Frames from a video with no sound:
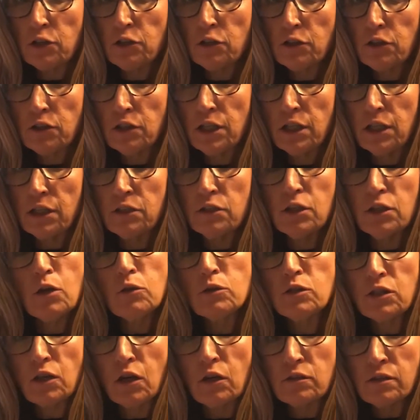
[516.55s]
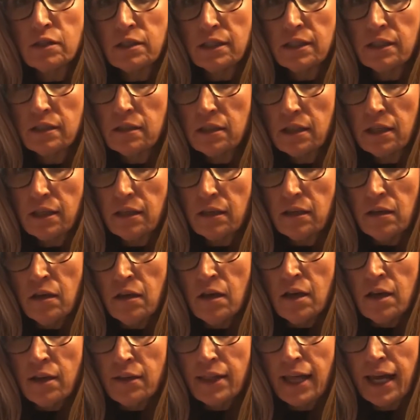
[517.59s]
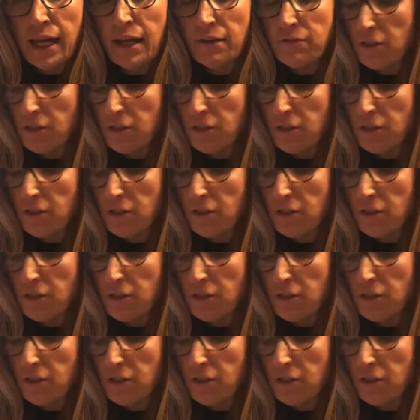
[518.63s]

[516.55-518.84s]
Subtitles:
Kirkland no salt seasoning that I've